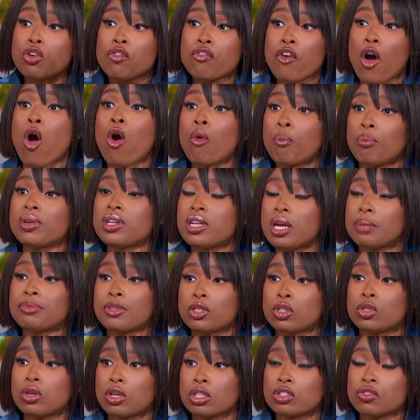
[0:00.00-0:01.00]
yeah. you've opened up
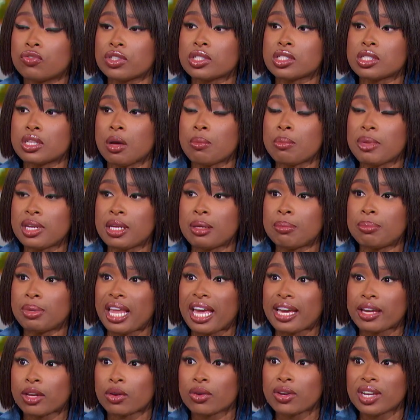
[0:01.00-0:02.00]
the doors for so many
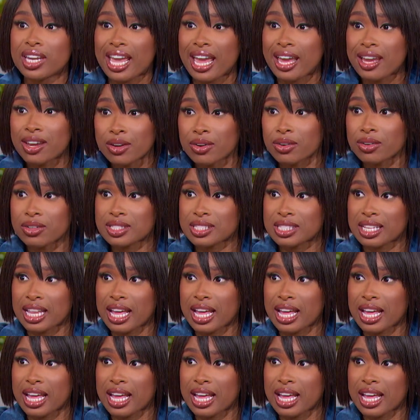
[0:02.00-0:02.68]
black creators.